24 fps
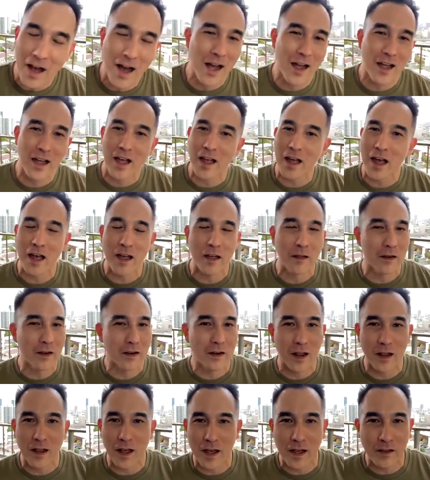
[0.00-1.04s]

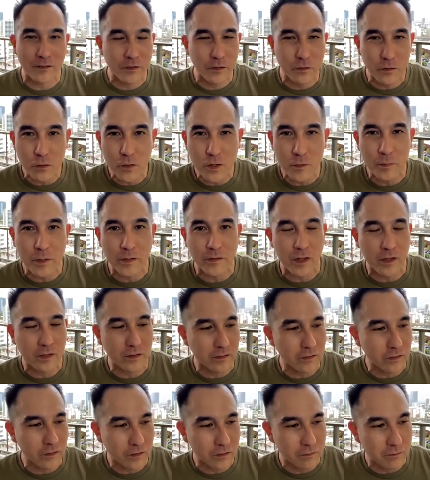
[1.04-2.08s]
have to do it
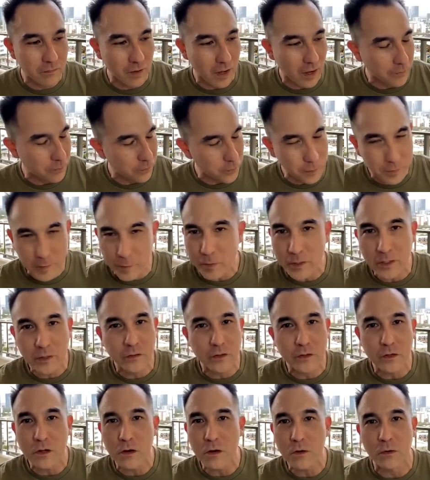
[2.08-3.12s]
because I feel people need
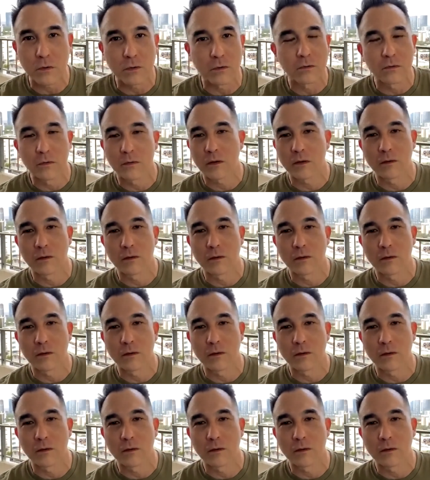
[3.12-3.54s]
to know.